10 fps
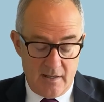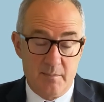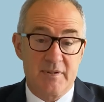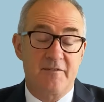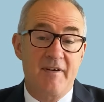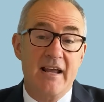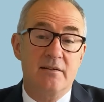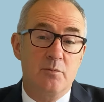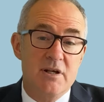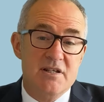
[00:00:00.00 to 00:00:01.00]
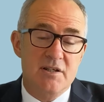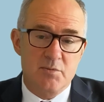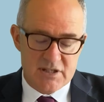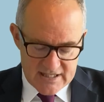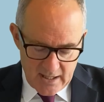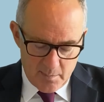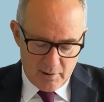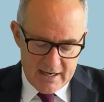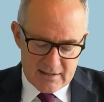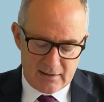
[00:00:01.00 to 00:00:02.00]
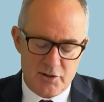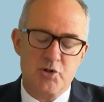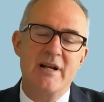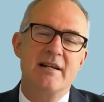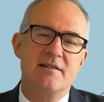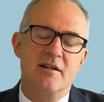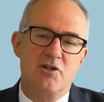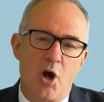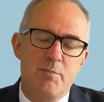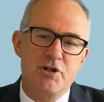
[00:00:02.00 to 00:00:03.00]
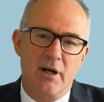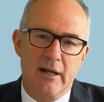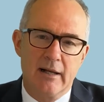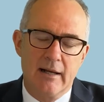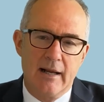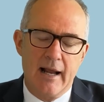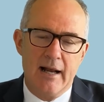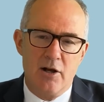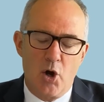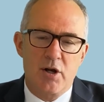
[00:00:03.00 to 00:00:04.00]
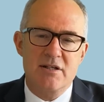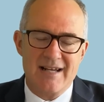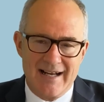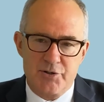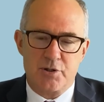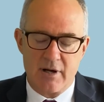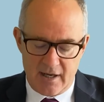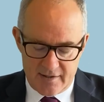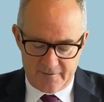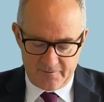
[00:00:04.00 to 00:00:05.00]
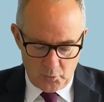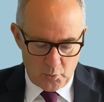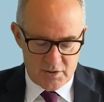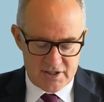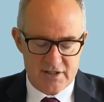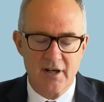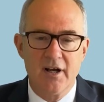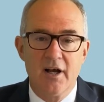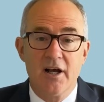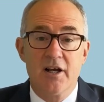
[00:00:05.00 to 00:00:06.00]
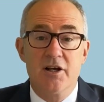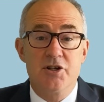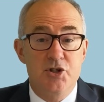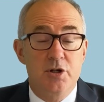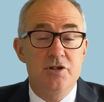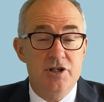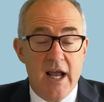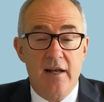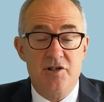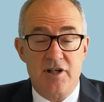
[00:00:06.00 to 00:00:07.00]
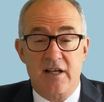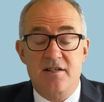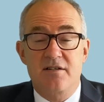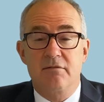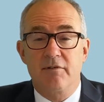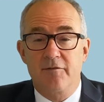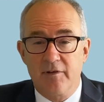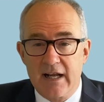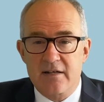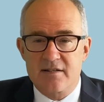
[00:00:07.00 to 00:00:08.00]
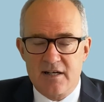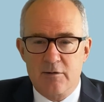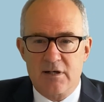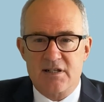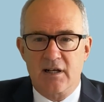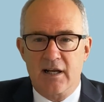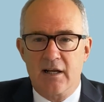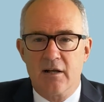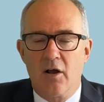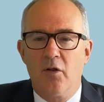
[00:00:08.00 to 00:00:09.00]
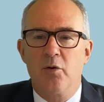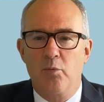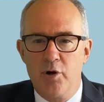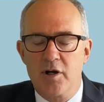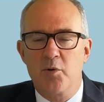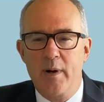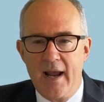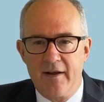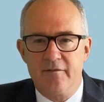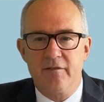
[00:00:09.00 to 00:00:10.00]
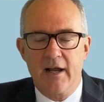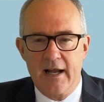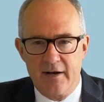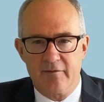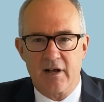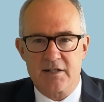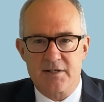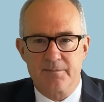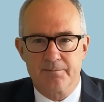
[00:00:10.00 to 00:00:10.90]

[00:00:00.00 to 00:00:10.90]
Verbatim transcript: But the fact that we're still celebrating the treaty's adoption and not its entry into force, should challenge us to reflect seriously on the work we have ahead of us.